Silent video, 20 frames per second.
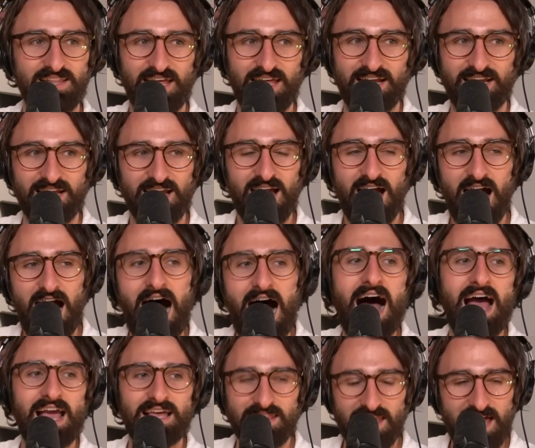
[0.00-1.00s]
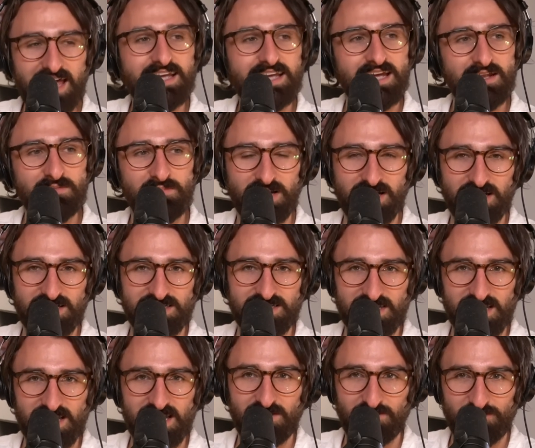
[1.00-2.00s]
Like, I like it because
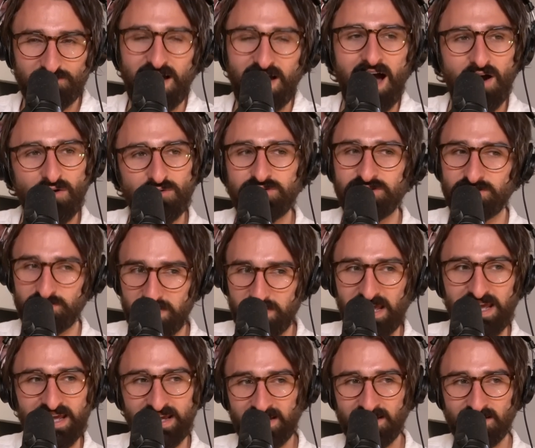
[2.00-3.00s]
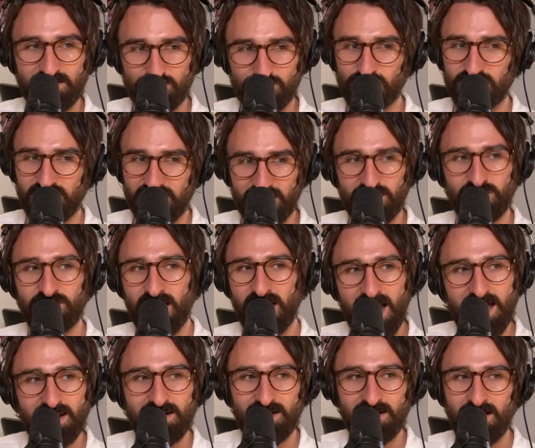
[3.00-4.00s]
it found me through the
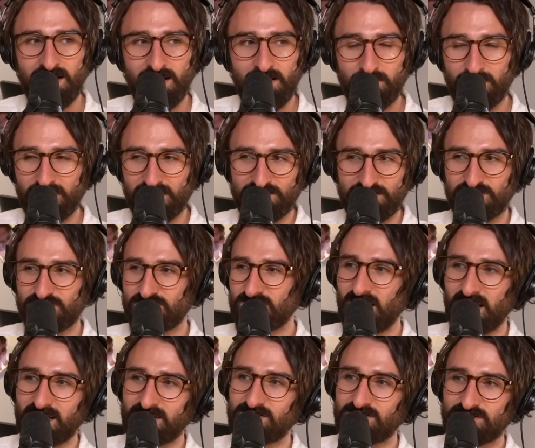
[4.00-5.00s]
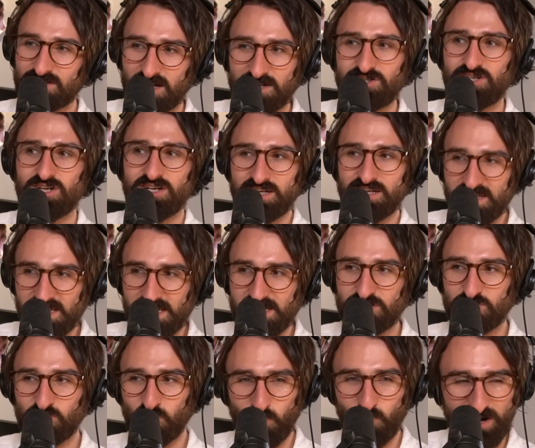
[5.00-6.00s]
internet, but it's just like such a
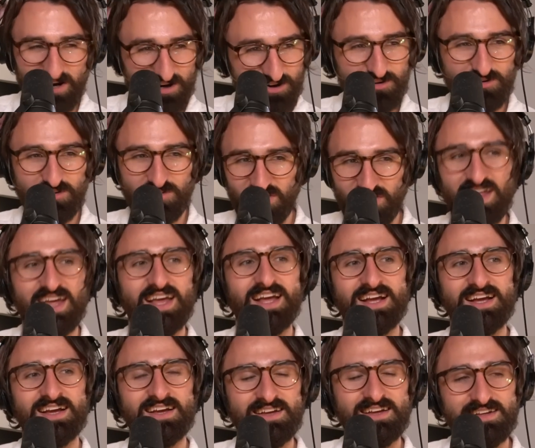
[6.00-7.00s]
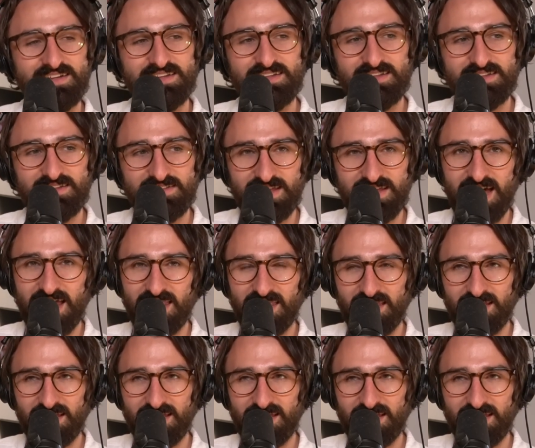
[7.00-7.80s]
niche, weird thing. That,